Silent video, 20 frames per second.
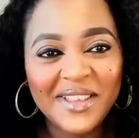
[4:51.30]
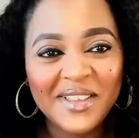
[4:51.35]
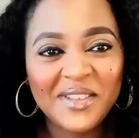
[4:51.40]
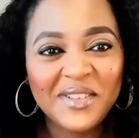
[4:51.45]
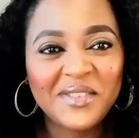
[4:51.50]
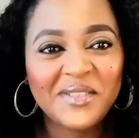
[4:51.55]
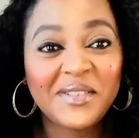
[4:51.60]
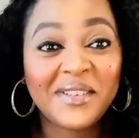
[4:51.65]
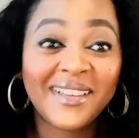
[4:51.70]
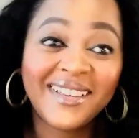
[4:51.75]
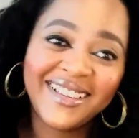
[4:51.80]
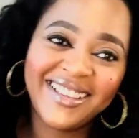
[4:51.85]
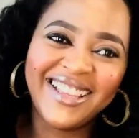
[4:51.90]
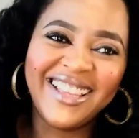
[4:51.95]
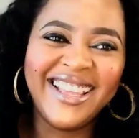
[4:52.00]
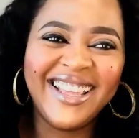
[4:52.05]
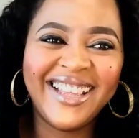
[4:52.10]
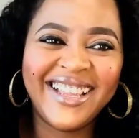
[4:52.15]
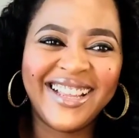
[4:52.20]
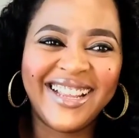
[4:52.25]
You
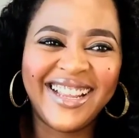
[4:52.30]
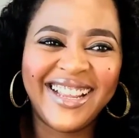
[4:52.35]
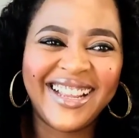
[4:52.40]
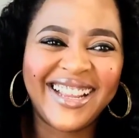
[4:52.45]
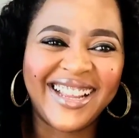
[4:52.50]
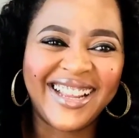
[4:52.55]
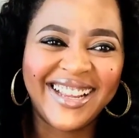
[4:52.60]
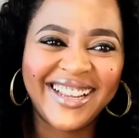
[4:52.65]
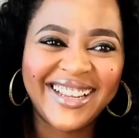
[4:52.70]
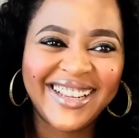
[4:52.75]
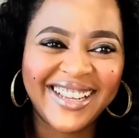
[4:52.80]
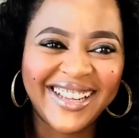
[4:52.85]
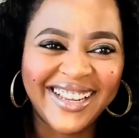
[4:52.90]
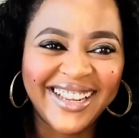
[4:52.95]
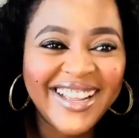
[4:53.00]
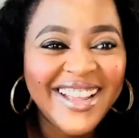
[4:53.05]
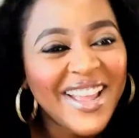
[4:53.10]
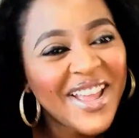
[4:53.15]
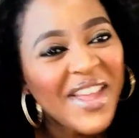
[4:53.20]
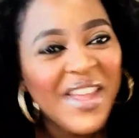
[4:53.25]

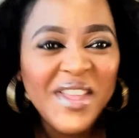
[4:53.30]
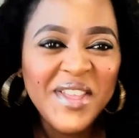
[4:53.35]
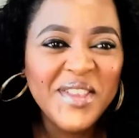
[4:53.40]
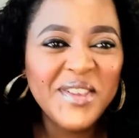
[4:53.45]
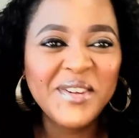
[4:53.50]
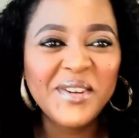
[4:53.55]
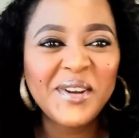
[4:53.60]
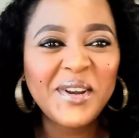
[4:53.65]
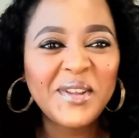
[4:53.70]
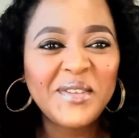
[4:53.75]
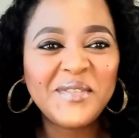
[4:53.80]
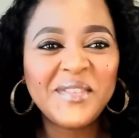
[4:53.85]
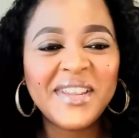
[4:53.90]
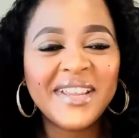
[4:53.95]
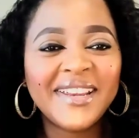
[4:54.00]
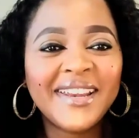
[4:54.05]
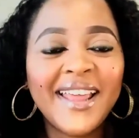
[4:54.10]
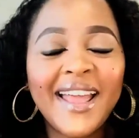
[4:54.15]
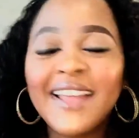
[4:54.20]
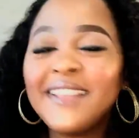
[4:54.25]
know what I
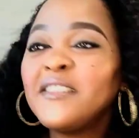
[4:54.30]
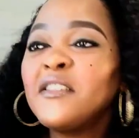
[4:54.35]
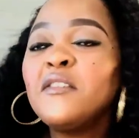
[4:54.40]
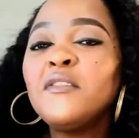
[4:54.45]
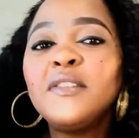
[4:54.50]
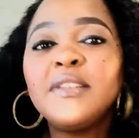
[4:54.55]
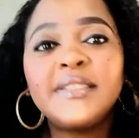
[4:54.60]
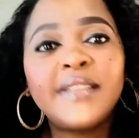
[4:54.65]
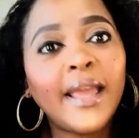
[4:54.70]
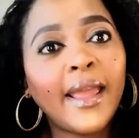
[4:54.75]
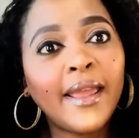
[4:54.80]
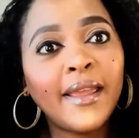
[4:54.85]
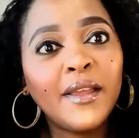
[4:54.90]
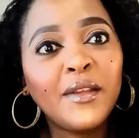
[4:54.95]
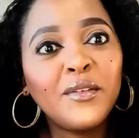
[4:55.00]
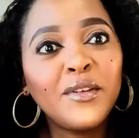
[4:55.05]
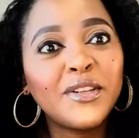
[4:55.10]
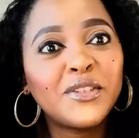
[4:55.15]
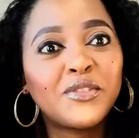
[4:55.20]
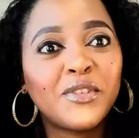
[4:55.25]
mean? At the end of the
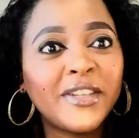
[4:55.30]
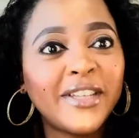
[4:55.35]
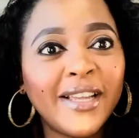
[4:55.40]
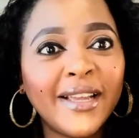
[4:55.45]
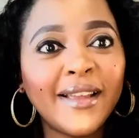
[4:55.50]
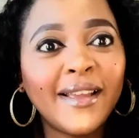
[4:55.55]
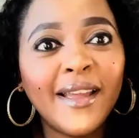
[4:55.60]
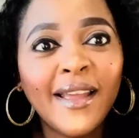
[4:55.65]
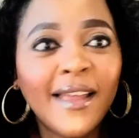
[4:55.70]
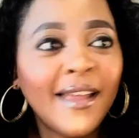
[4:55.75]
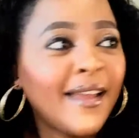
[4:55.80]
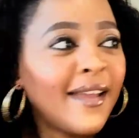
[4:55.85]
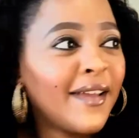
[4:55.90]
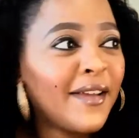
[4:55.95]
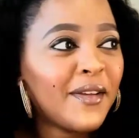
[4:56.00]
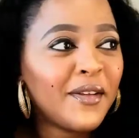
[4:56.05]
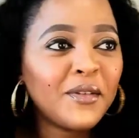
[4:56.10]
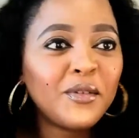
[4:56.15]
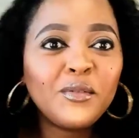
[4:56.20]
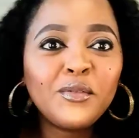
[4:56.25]
day, you're drinking,
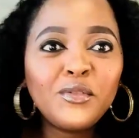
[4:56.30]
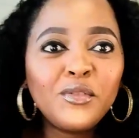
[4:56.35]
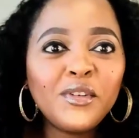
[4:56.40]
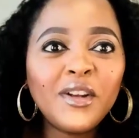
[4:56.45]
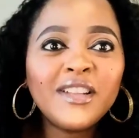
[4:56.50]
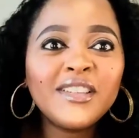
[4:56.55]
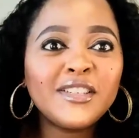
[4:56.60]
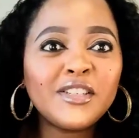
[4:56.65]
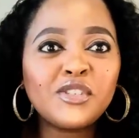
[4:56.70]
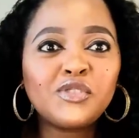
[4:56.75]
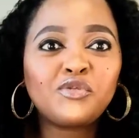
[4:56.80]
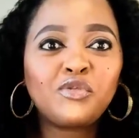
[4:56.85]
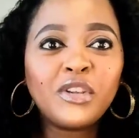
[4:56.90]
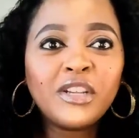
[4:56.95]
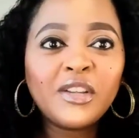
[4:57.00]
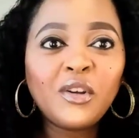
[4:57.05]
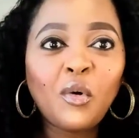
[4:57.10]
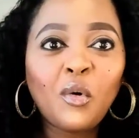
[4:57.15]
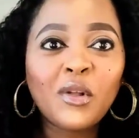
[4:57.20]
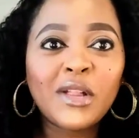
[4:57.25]
you're not just
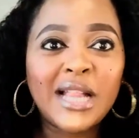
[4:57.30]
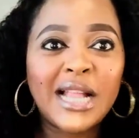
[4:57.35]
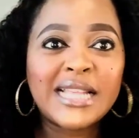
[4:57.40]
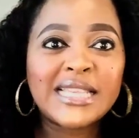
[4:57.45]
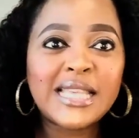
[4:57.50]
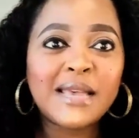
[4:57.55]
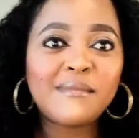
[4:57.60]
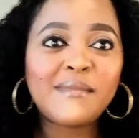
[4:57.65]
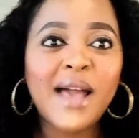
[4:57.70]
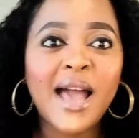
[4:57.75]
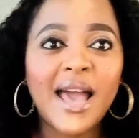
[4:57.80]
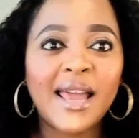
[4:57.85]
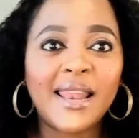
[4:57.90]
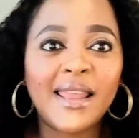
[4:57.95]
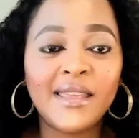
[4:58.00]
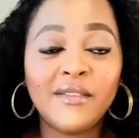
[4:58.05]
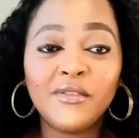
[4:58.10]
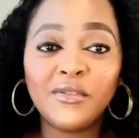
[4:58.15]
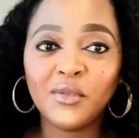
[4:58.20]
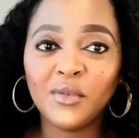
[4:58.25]
drinking
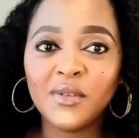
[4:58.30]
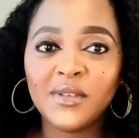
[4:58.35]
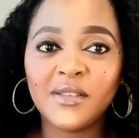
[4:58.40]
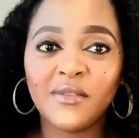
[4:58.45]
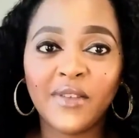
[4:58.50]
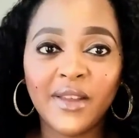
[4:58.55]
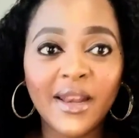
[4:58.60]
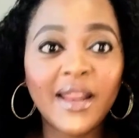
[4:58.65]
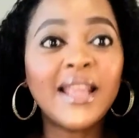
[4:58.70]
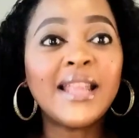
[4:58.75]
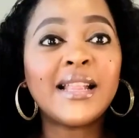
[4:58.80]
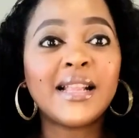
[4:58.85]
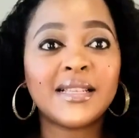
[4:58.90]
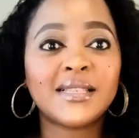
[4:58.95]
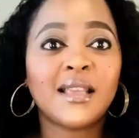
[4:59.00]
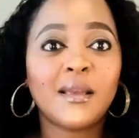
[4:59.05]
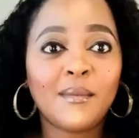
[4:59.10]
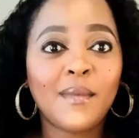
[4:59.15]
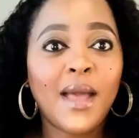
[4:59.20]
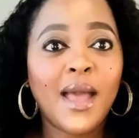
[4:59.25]
even though Savannah is
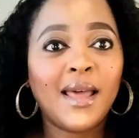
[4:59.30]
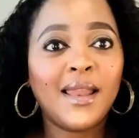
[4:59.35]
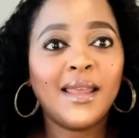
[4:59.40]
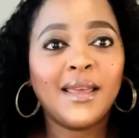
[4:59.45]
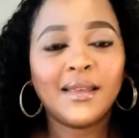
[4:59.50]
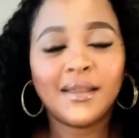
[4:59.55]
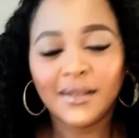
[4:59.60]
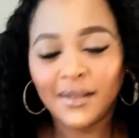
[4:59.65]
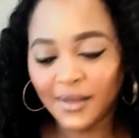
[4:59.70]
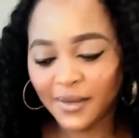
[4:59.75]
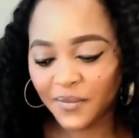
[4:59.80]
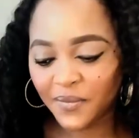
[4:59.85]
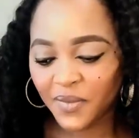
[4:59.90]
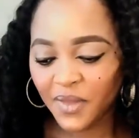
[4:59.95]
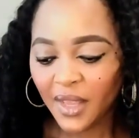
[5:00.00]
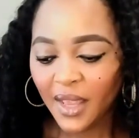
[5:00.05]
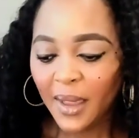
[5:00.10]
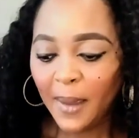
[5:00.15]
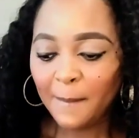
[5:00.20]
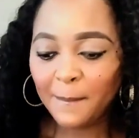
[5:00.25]
no?
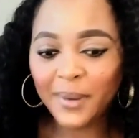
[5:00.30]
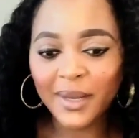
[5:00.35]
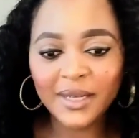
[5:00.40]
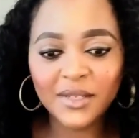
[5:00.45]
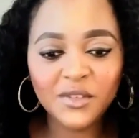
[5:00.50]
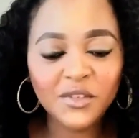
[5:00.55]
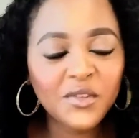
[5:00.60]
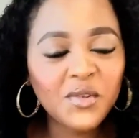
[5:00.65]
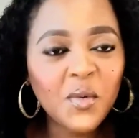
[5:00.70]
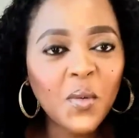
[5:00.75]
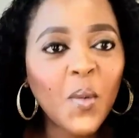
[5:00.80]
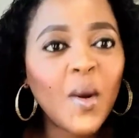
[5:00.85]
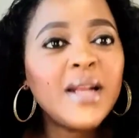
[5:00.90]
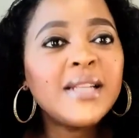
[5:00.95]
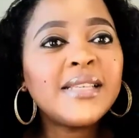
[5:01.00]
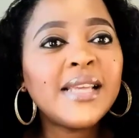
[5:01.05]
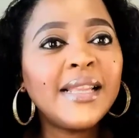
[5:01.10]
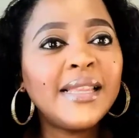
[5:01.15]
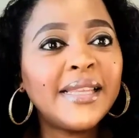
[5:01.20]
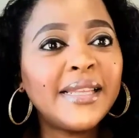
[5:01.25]
But you
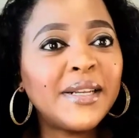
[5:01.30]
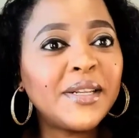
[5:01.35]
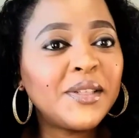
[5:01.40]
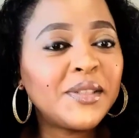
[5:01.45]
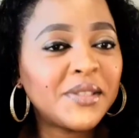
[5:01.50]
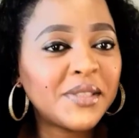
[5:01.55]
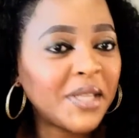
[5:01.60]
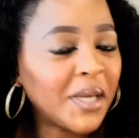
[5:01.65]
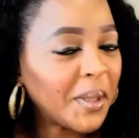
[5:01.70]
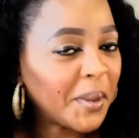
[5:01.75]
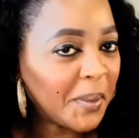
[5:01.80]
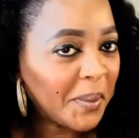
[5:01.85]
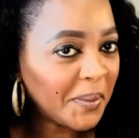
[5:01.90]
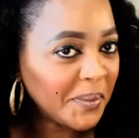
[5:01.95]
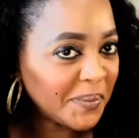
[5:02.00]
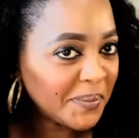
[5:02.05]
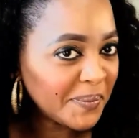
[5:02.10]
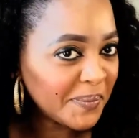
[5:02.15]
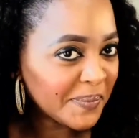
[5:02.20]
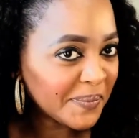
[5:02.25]
want a little
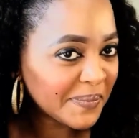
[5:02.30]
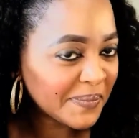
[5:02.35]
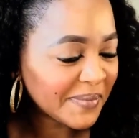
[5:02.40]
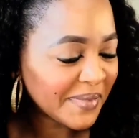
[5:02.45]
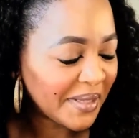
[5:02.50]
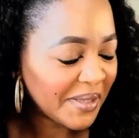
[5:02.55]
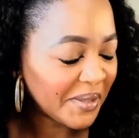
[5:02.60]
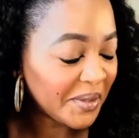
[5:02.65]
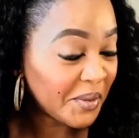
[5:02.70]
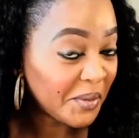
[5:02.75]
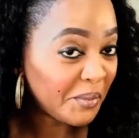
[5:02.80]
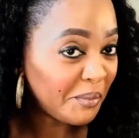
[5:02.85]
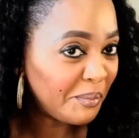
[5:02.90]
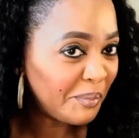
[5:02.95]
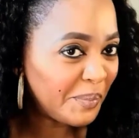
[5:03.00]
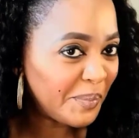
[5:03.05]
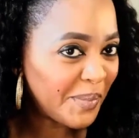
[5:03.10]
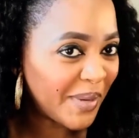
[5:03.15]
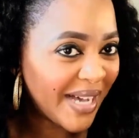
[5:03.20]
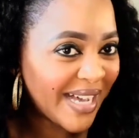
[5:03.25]
tickle, a little
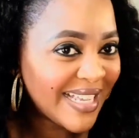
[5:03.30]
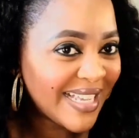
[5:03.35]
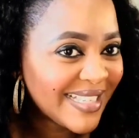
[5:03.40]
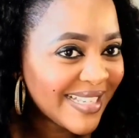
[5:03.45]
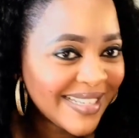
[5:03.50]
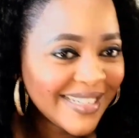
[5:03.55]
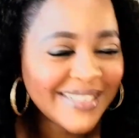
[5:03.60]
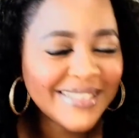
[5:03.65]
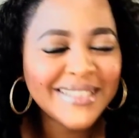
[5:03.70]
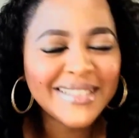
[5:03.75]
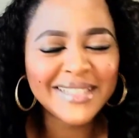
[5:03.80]
buzz, a little